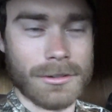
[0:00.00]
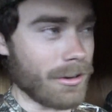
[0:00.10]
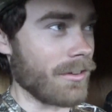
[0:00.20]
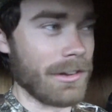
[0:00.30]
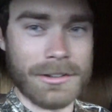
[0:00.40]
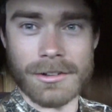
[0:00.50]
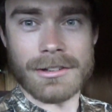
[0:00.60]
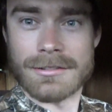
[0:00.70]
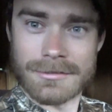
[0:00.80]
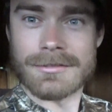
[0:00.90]
are obviously
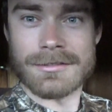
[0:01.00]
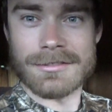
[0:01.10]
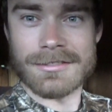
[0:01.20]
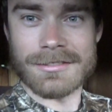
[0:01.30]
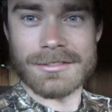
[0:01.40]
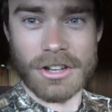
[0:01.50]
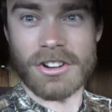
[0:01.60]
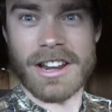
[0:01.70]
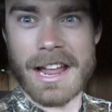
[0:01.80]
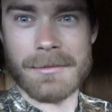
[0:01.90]
dirt
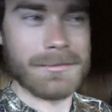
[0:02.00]
nap.